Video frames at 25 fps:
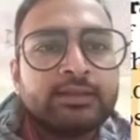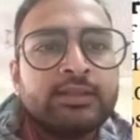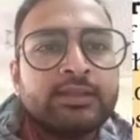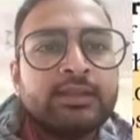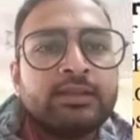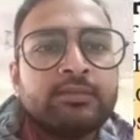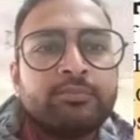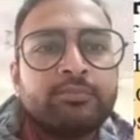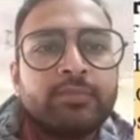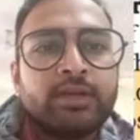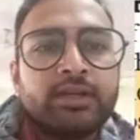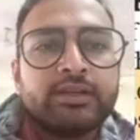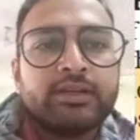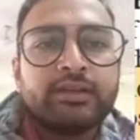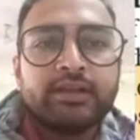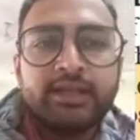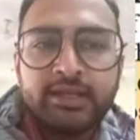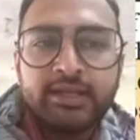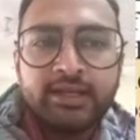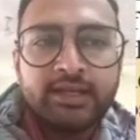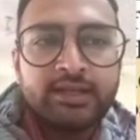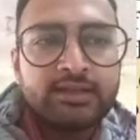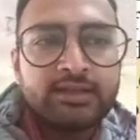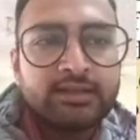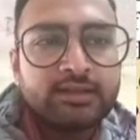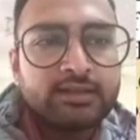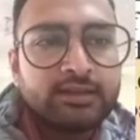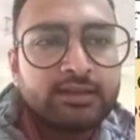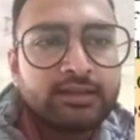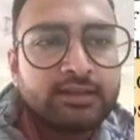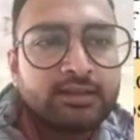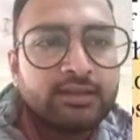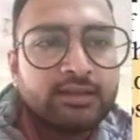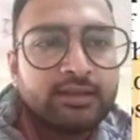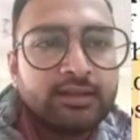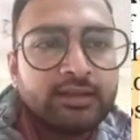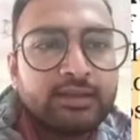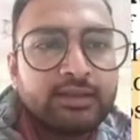But cricket,
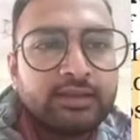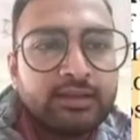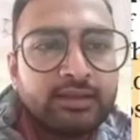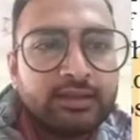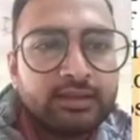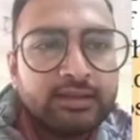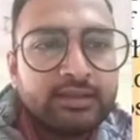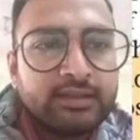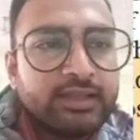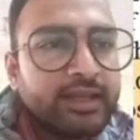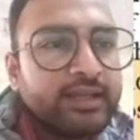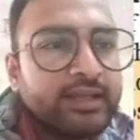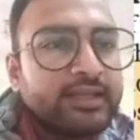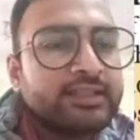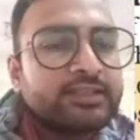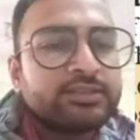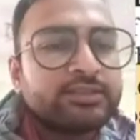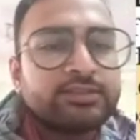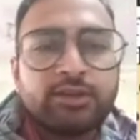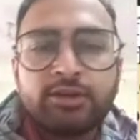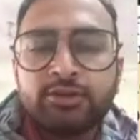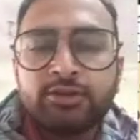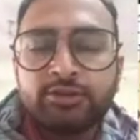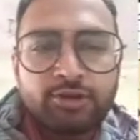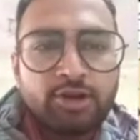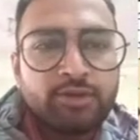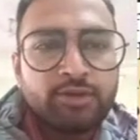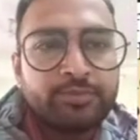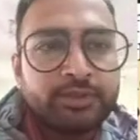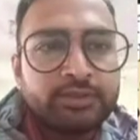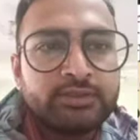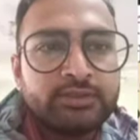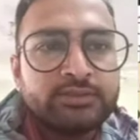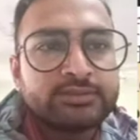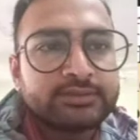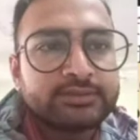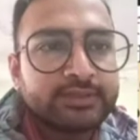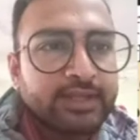it is not
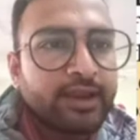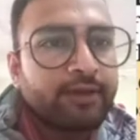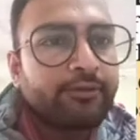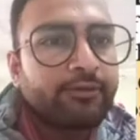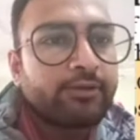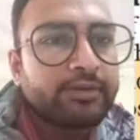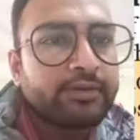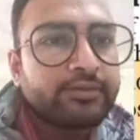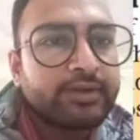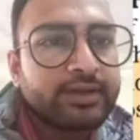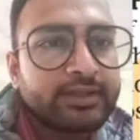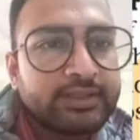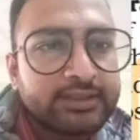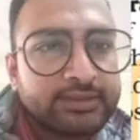common everywhere.